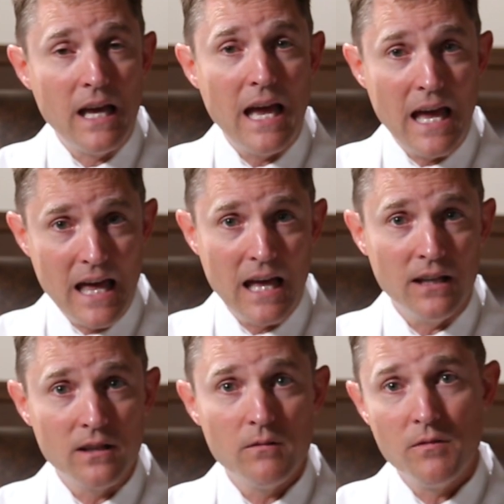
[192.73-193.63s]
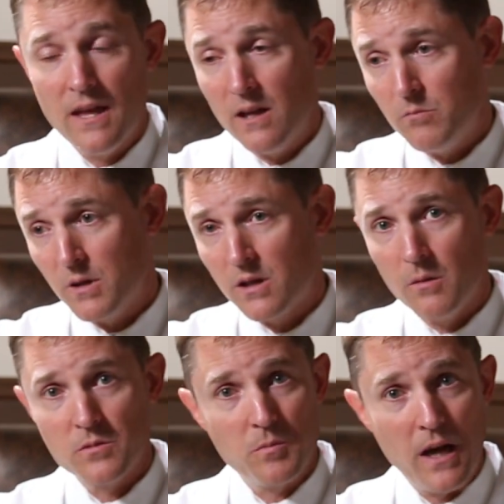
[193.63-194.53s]
and then
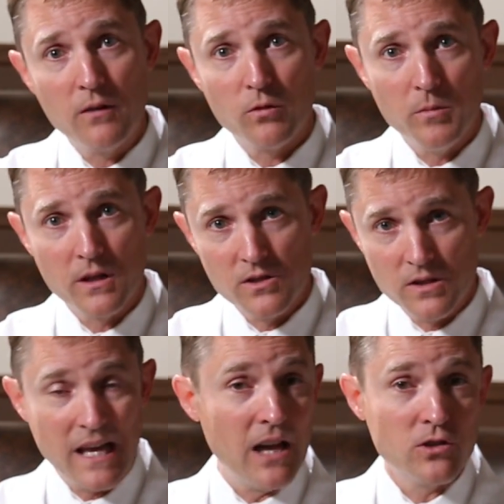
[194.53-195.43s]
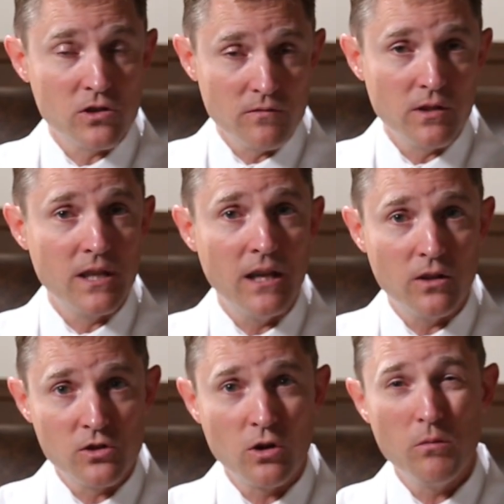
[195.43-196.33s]
becomes painful because the edges of the
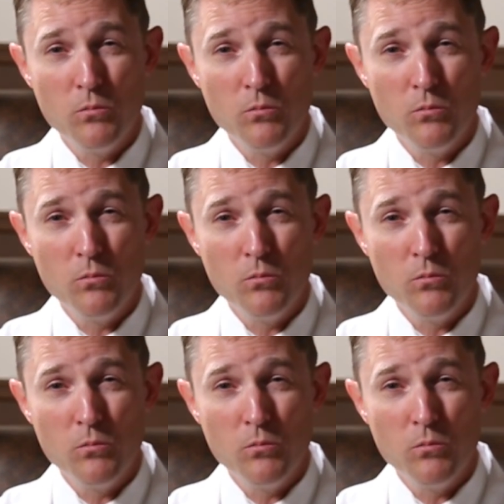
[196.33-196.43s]
tendon start